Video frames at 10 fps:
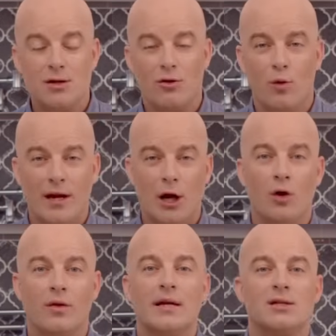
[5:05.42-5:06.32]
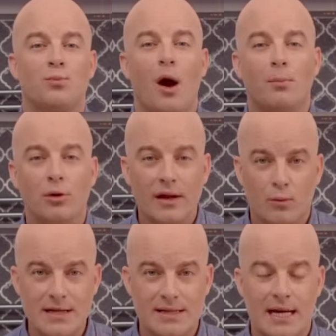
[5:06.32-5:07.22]
so that we know that it's properly
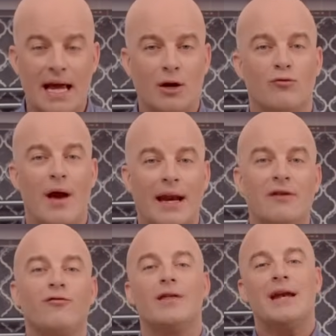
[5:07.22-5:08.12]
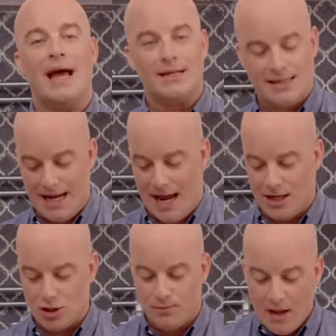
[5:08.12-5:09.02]
risen and ready for the next
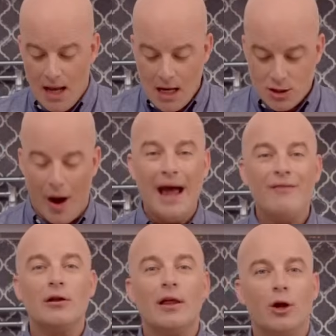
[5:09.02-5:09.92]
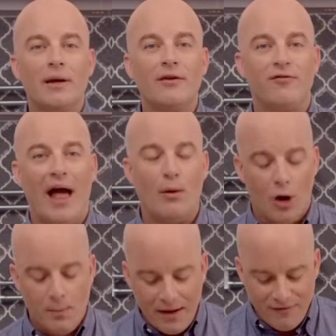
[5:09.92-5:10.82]
stage. So I have a little bit of flour
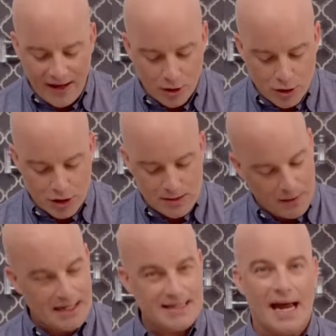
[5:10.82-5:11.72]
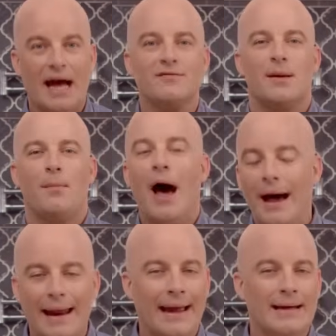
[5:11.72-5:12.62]
on my finger just because I have some
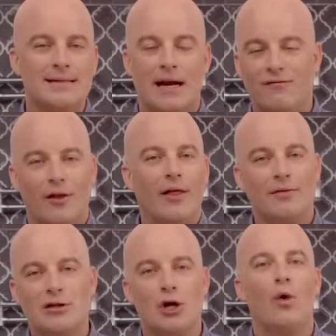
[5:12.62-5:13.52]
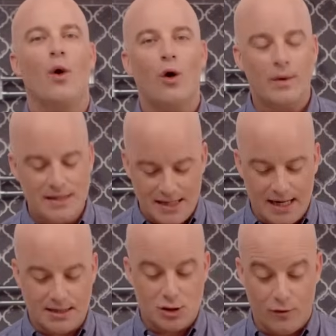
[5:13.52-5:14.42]
hot hands and I feel like the dough always
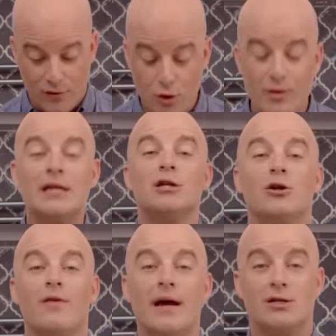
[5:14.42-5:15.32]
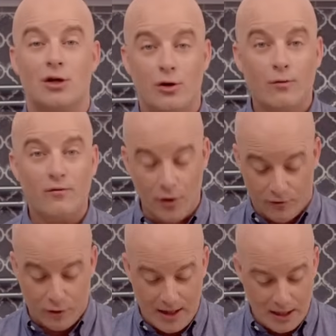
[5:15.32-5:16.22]
sticks. So if you need to do that too, feel
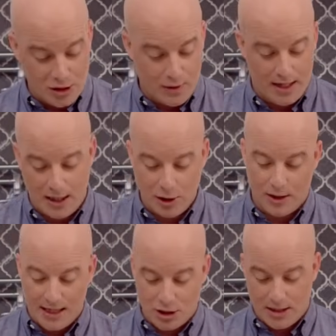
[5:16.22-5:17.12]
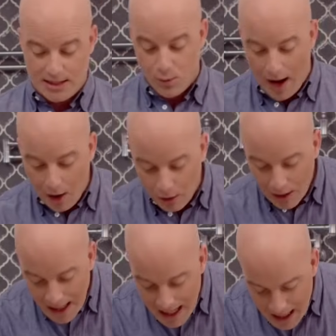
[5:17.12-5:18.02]
free to do it in your kitchen as well.
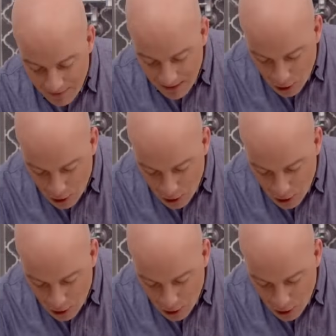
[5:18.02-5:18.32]
And then